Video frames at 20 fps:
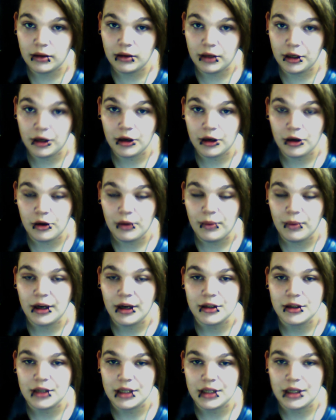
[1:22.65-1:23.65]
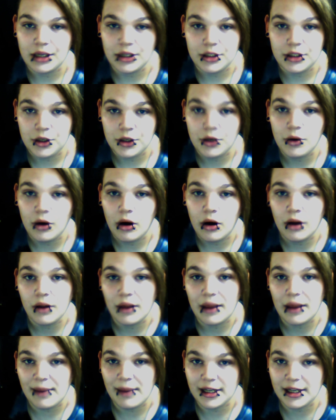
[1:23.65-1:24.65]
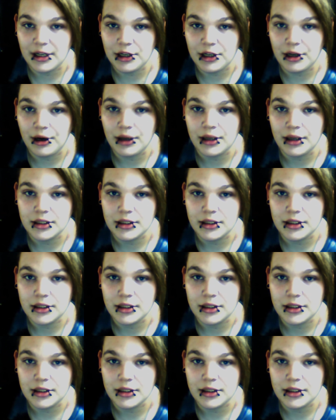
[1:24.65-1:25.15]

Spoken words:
your new piercing to all that bacteria.